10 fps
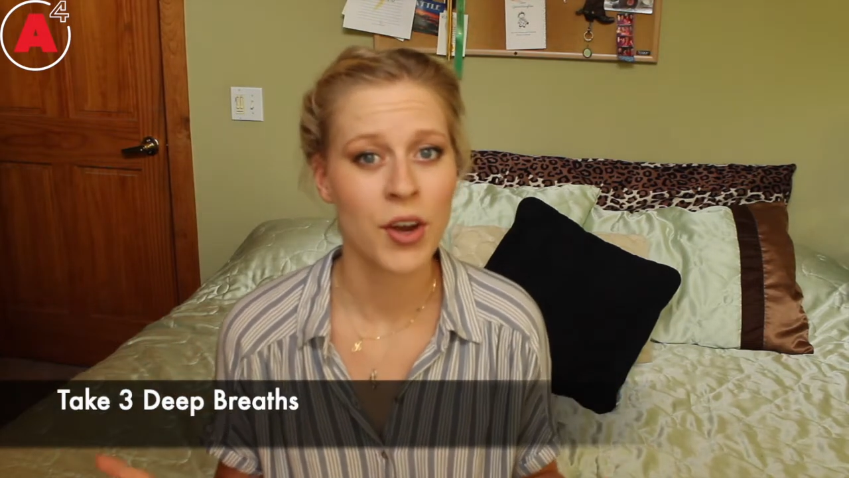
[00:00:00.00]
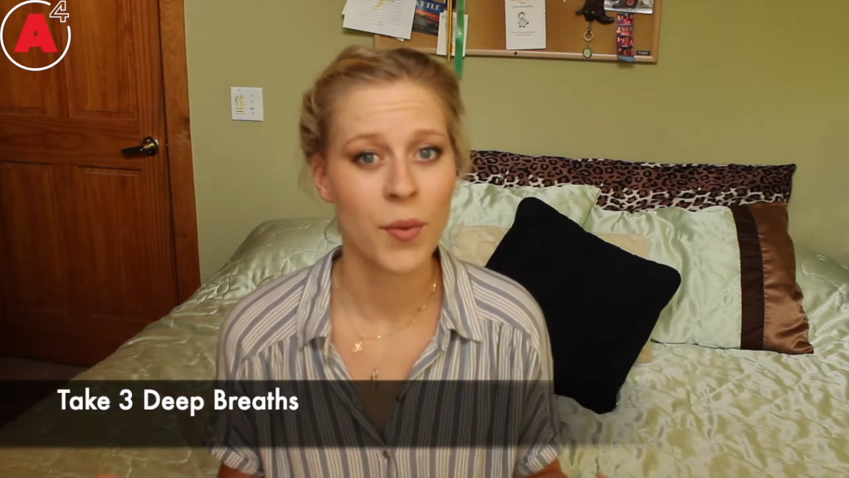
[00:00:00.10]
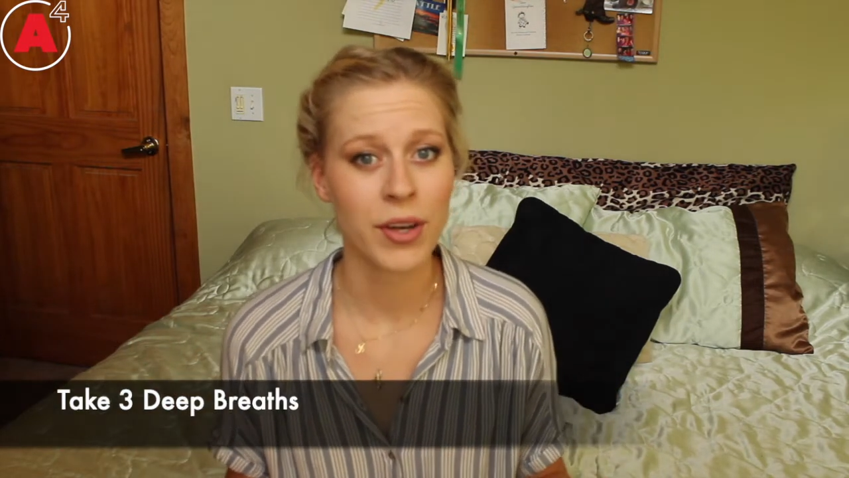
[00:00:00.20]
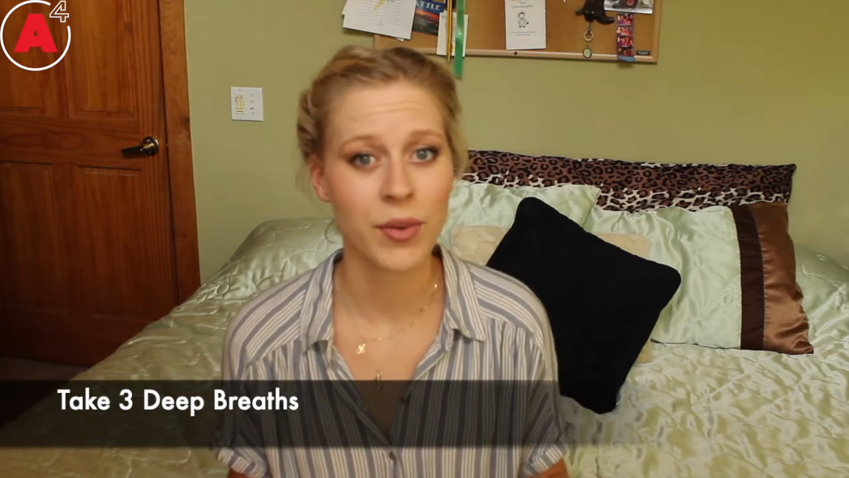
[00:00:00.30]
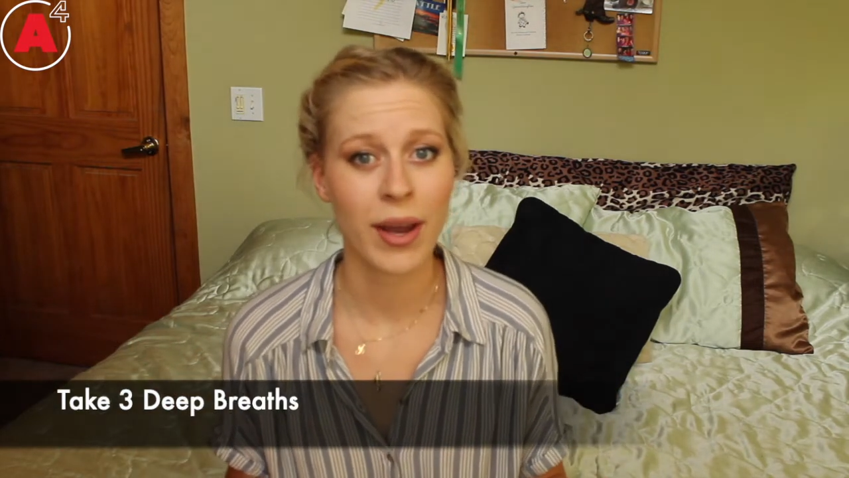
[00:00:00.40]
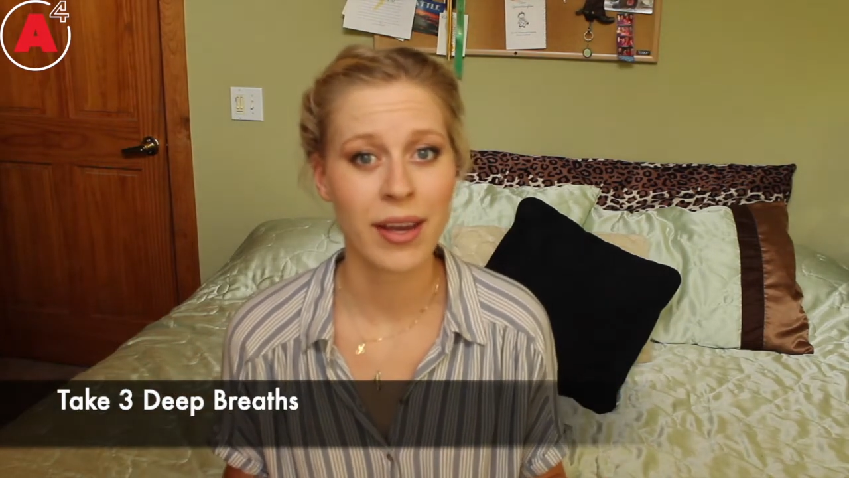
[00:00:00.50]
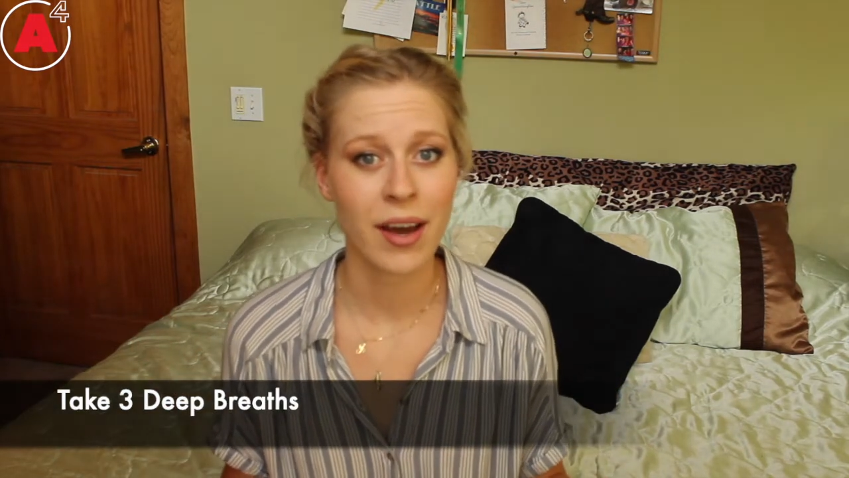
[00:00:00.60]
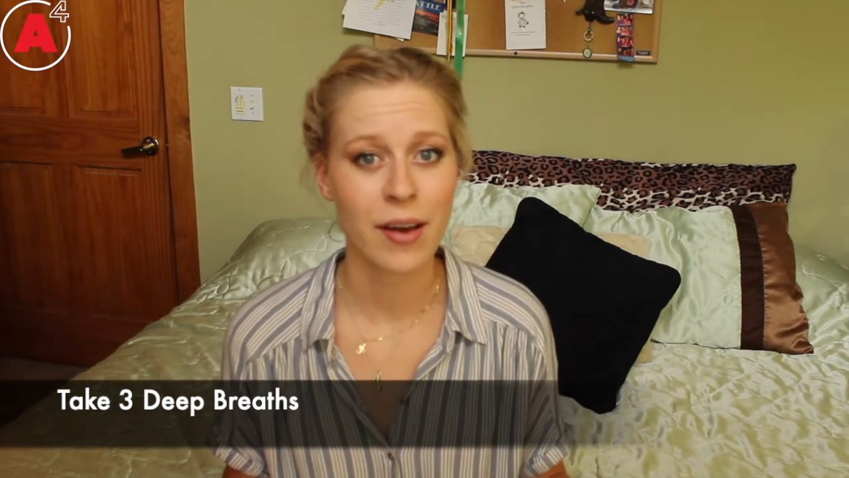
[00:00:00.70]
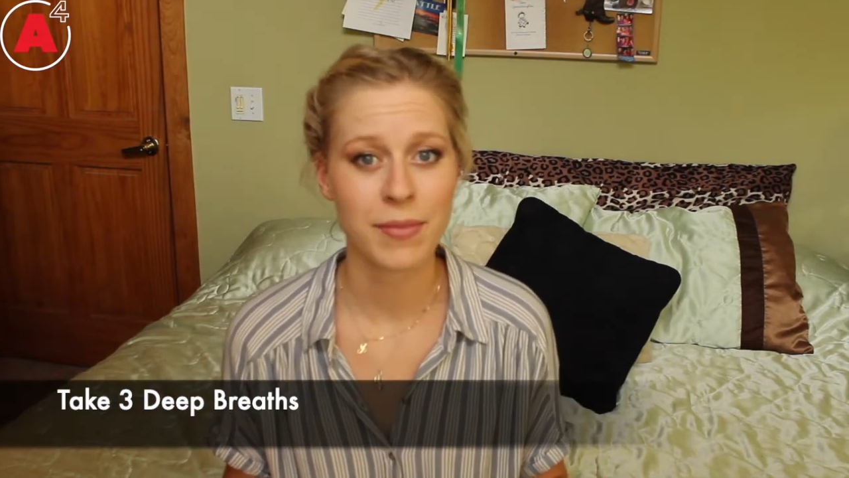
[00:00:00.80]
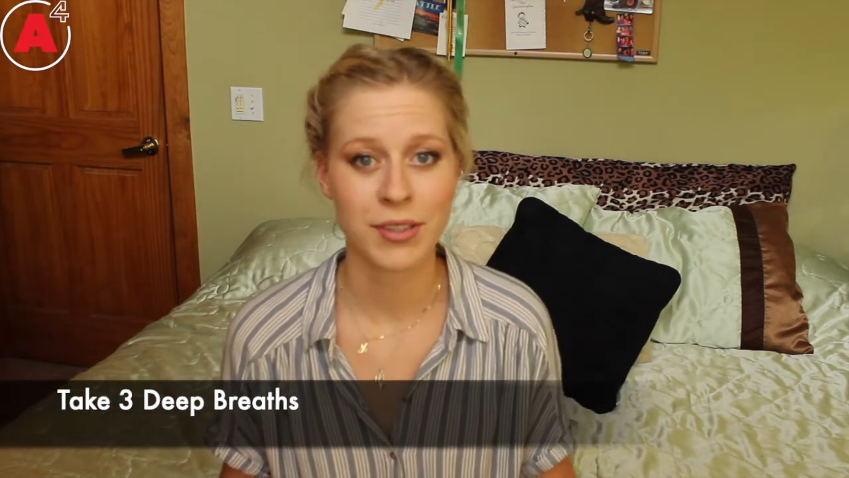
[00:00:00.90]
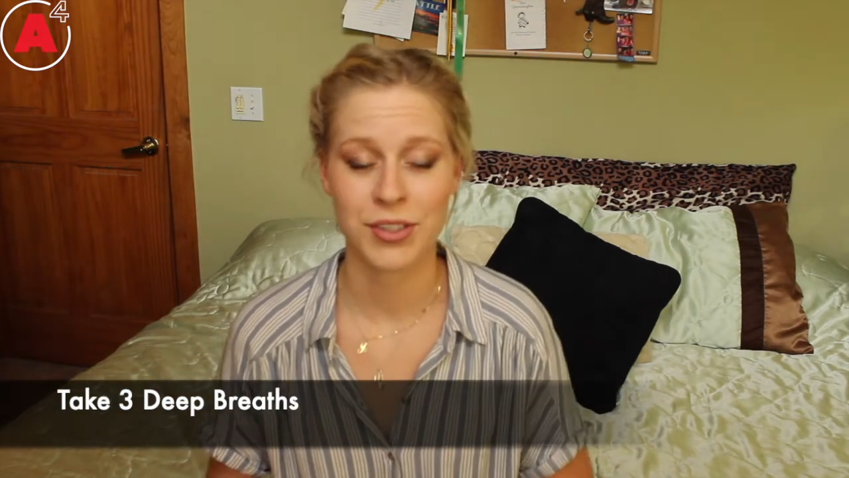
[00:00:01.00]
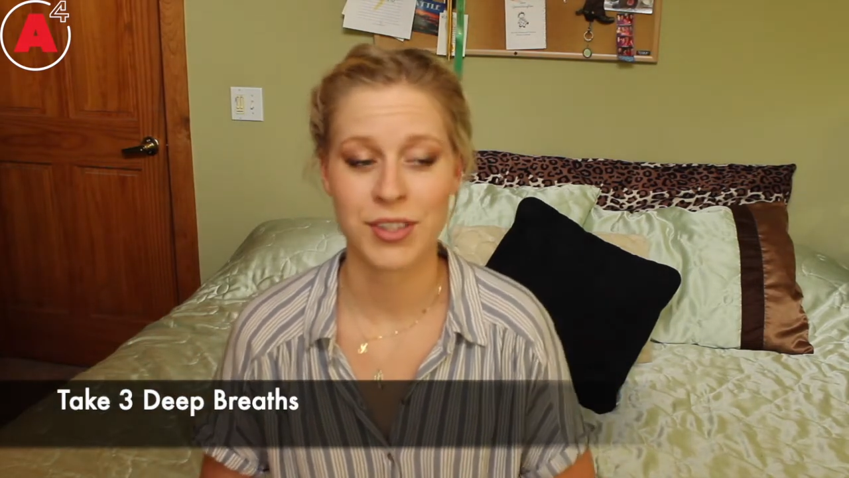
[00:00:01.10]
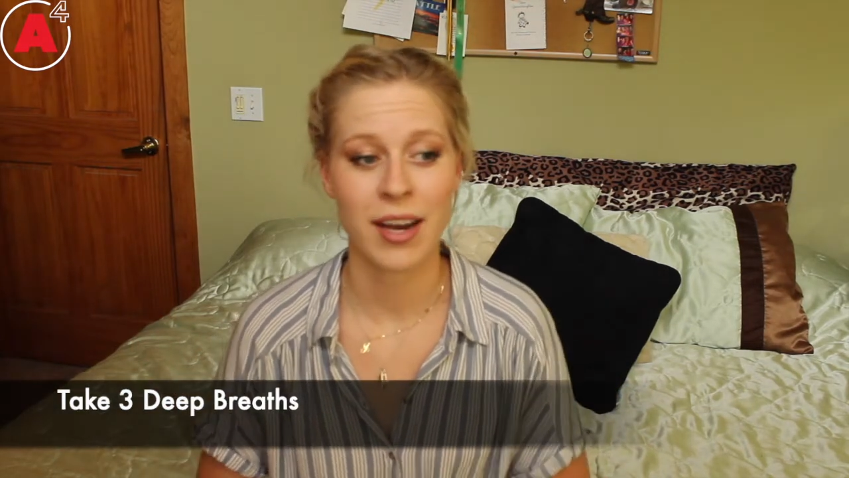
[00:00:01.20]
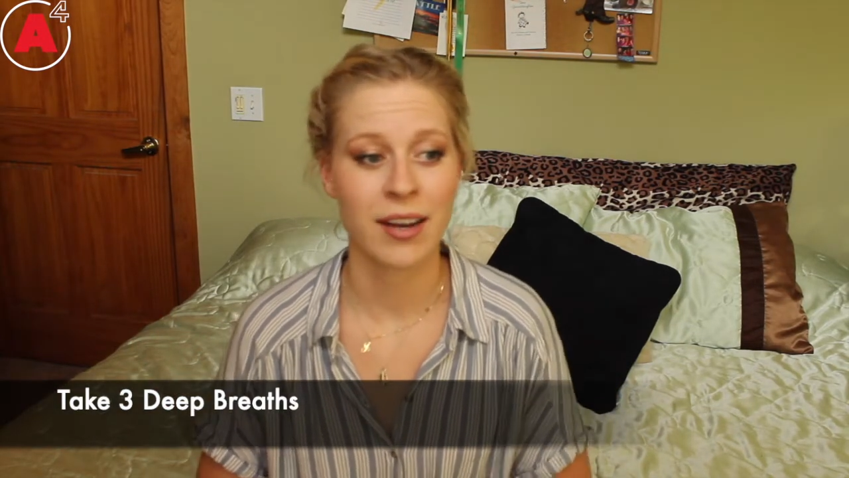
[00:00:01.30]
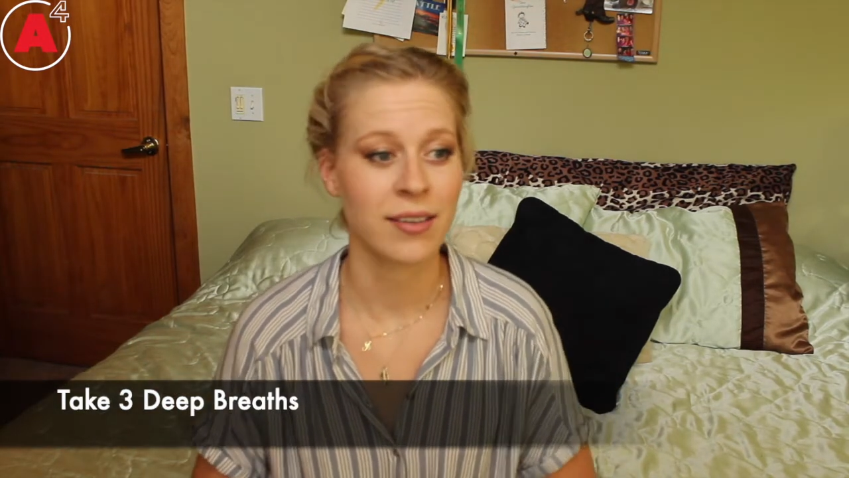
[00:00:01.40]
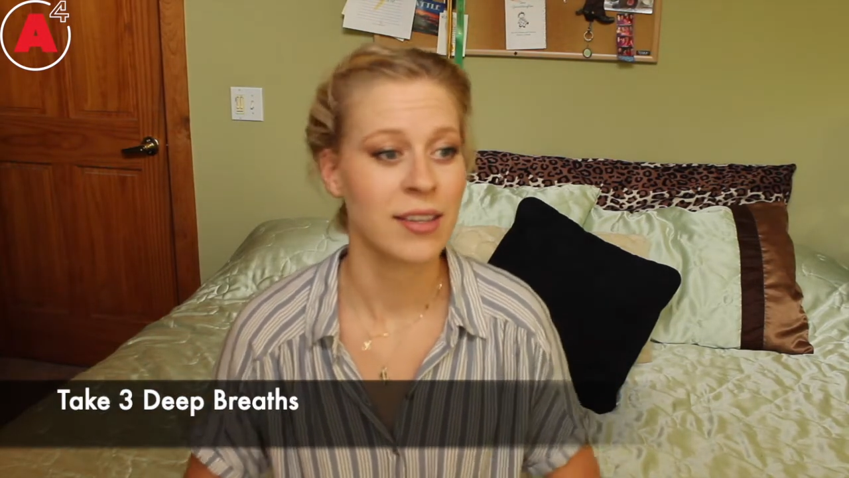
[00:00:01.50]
when you wake up. It just kind of